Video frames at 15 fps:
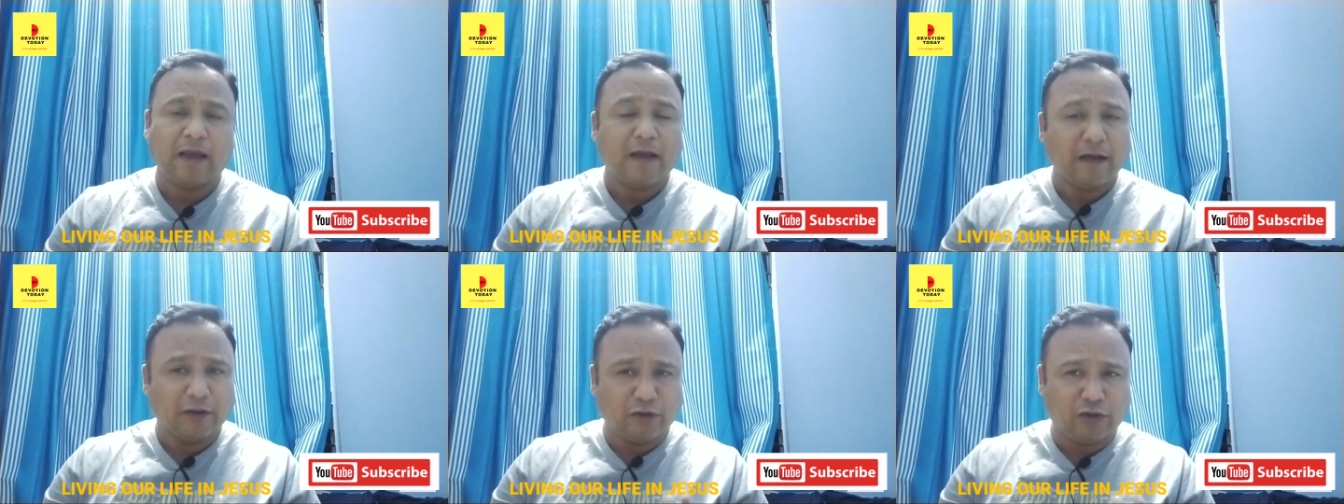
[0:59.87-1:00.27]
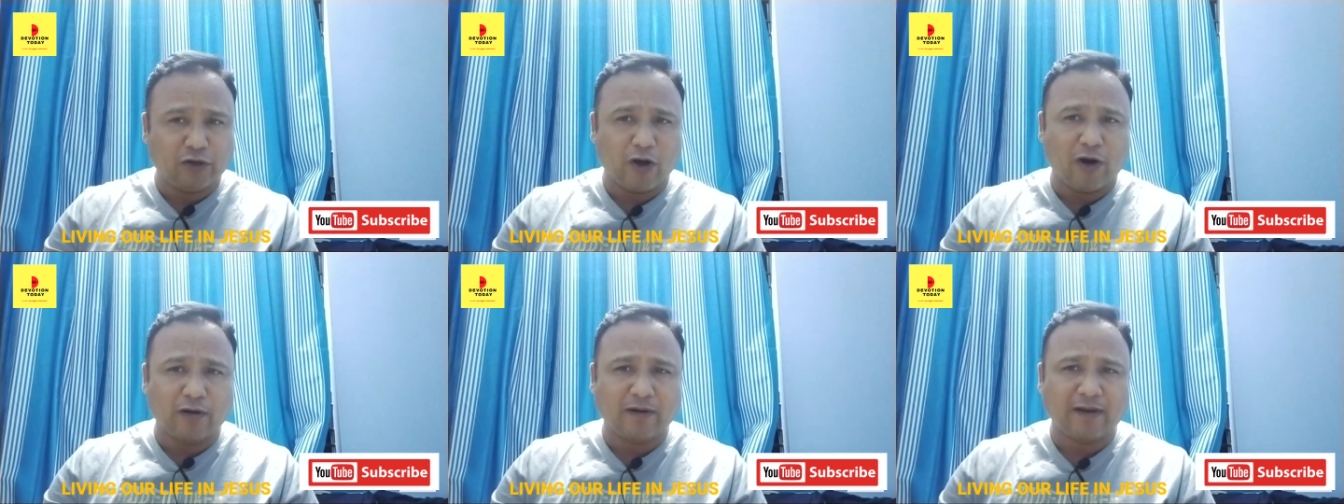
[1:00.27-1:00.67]
In
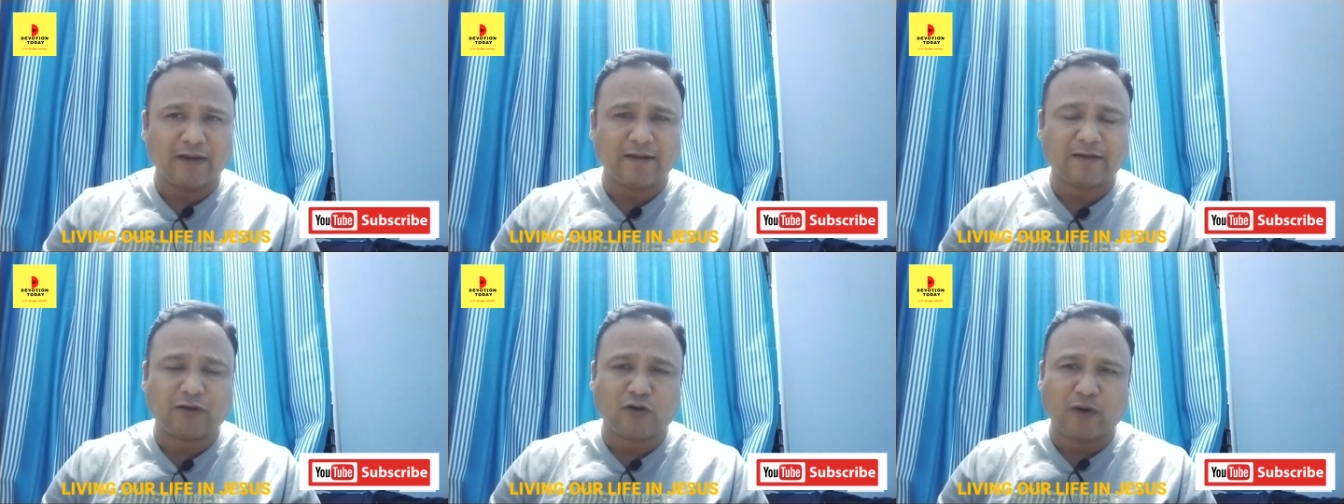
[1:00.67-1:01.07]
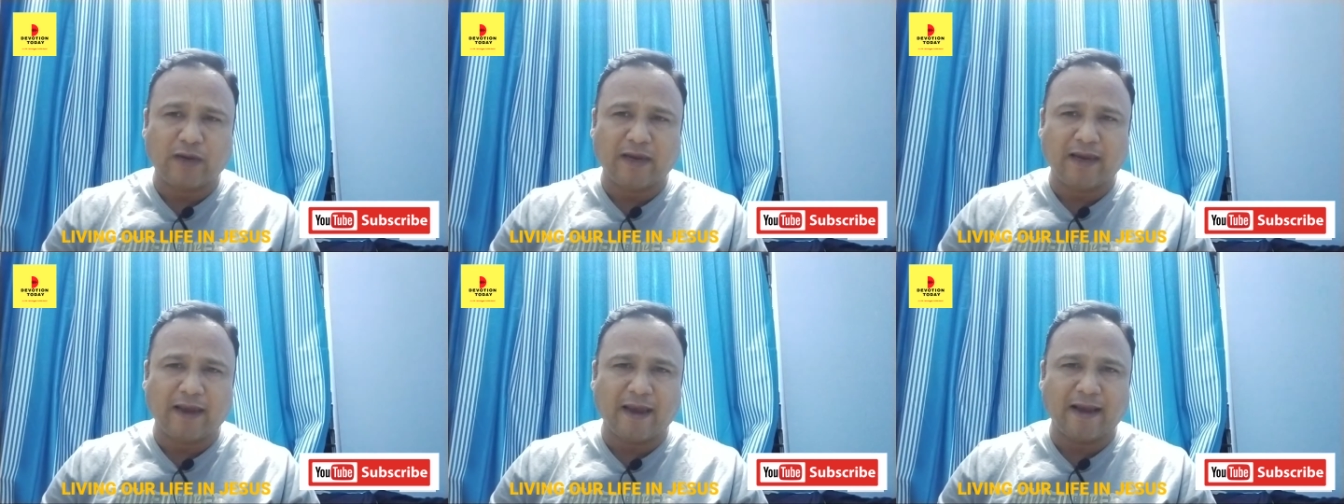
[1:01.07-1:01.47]
John
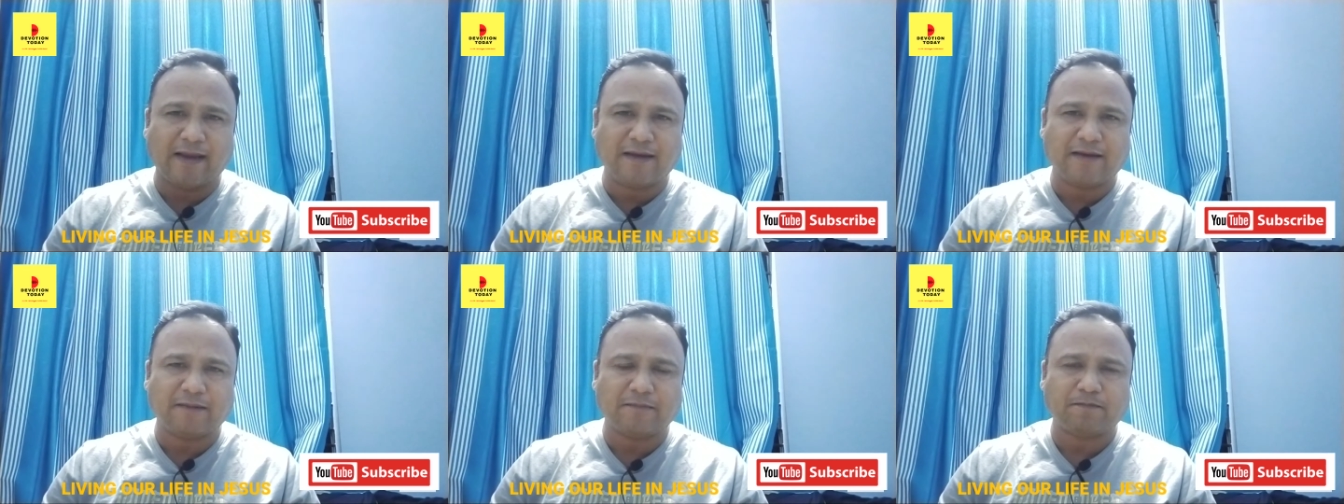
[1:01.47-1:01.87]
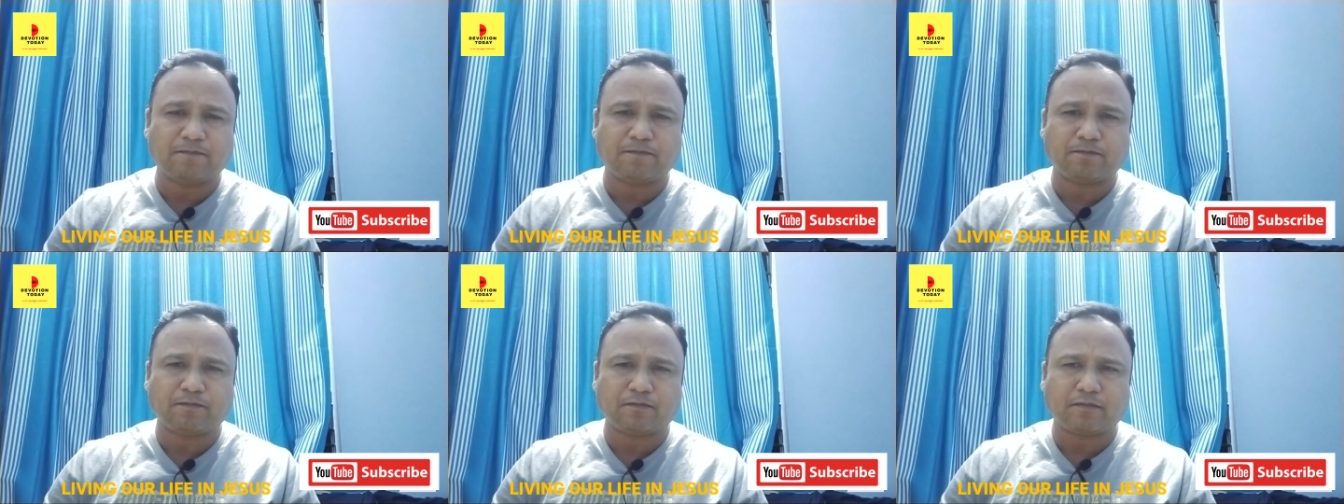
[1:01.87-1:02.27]
3 8.
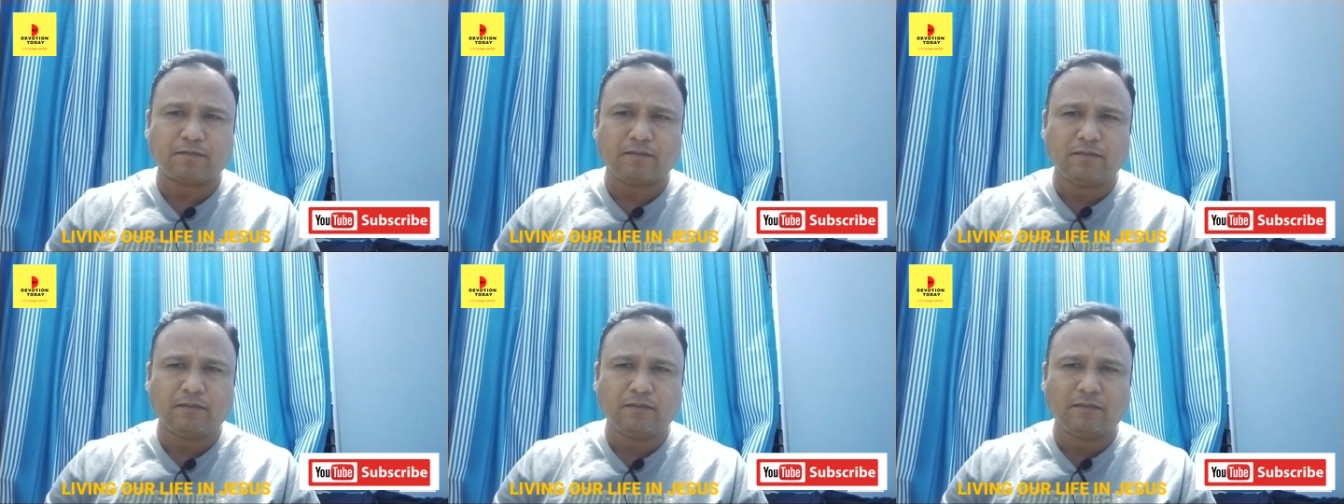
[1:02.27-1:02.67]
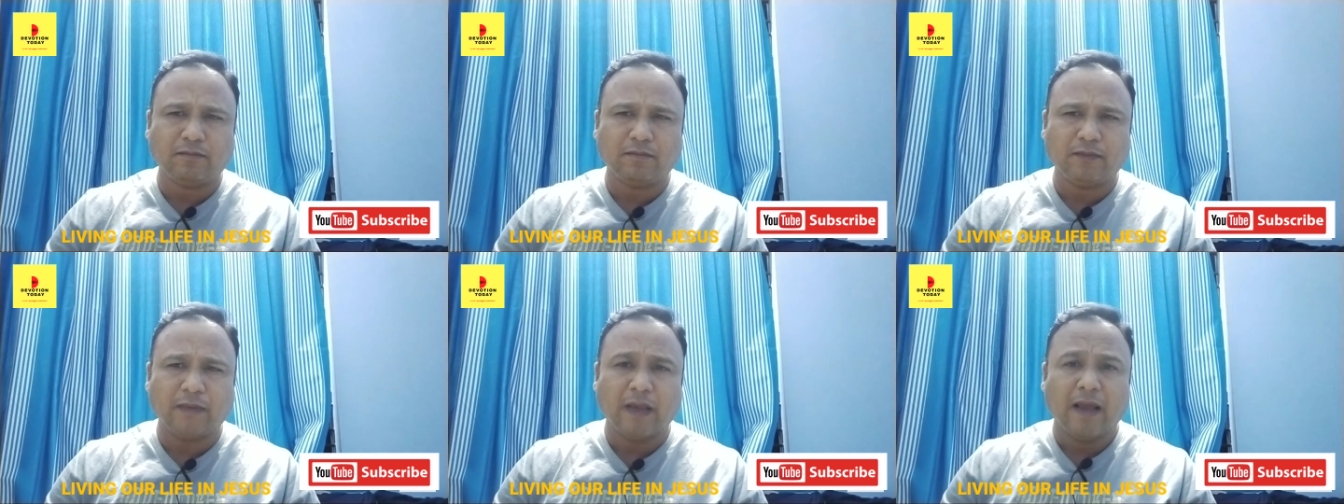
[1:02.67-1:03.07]

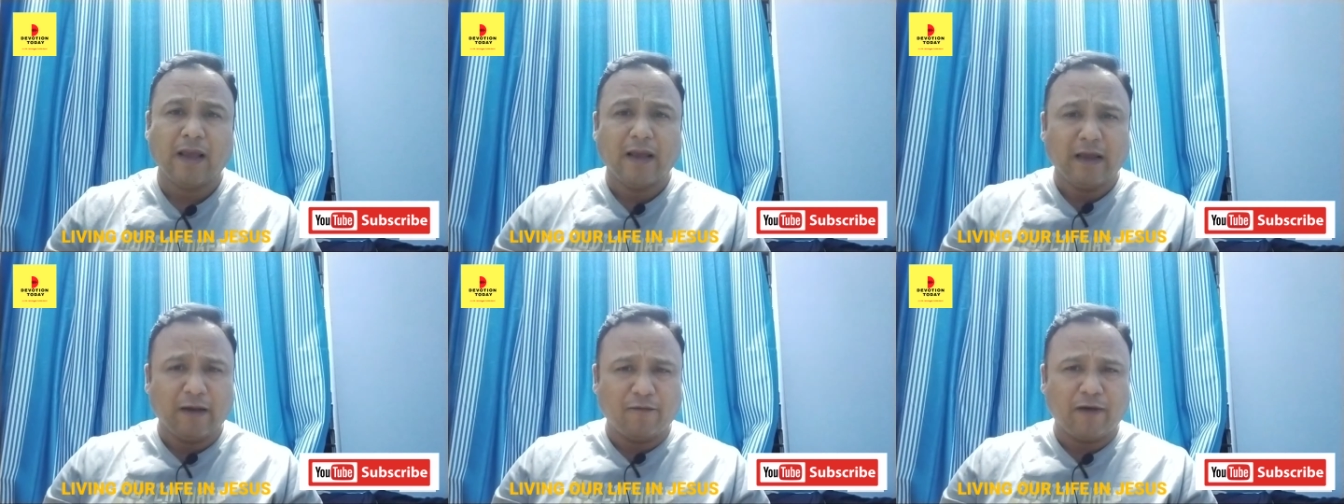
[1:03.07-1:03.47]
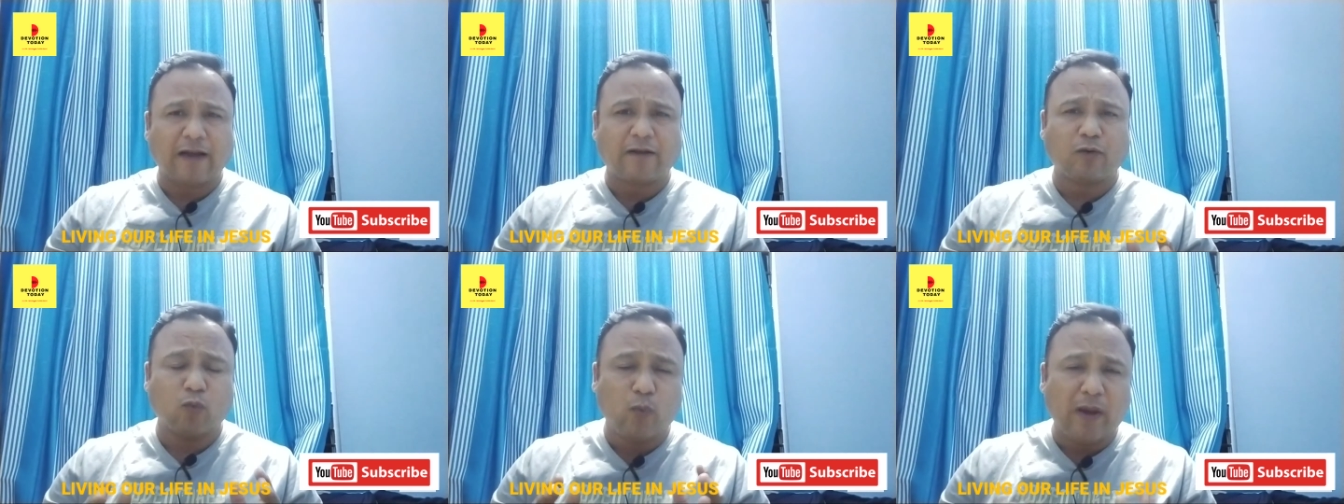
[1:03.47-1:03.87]
In
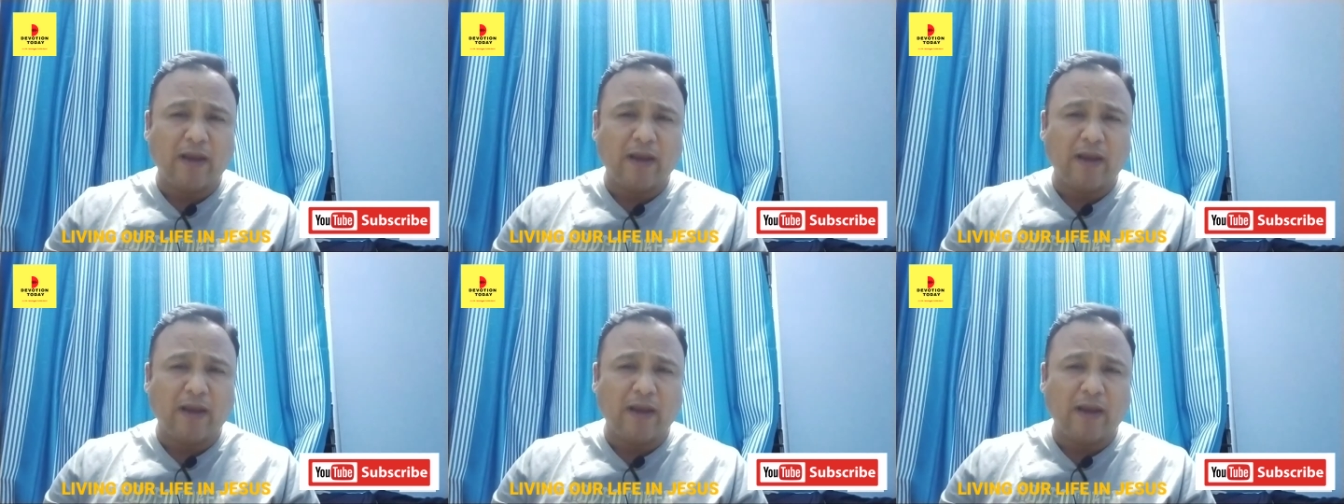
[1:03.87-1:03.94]
fact, we